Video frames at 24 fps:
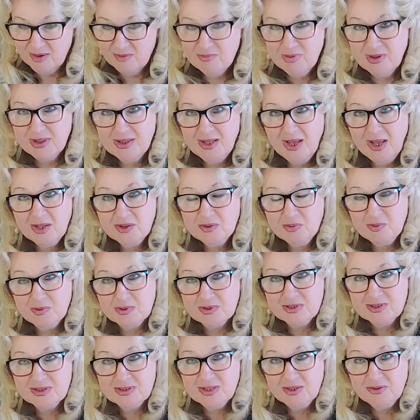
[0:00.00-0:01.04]
But that
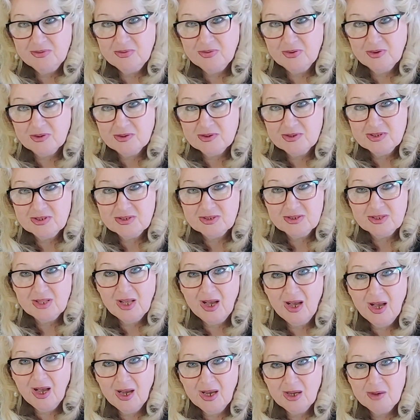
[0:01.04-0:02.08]
was the first
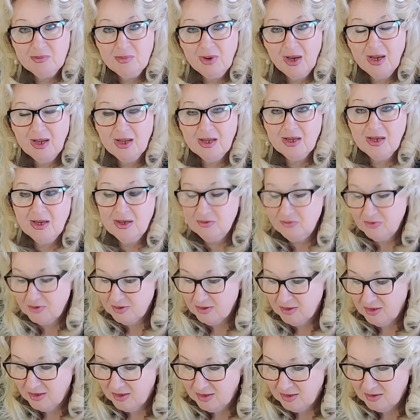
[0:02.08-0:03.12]
time I ever
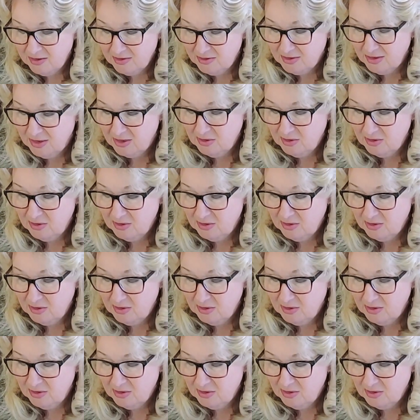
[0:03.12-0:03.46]
heard